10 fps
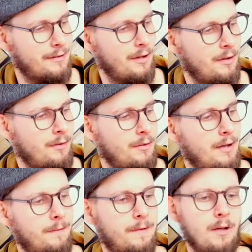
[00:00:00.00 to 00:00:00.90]
So
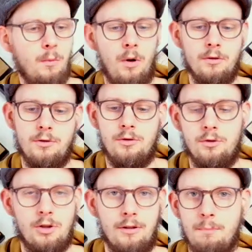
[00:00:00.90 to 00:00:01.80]
if you want to
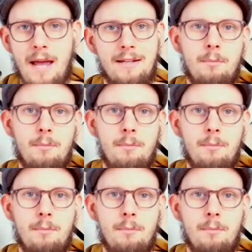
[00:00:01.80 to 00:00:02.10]
just pack your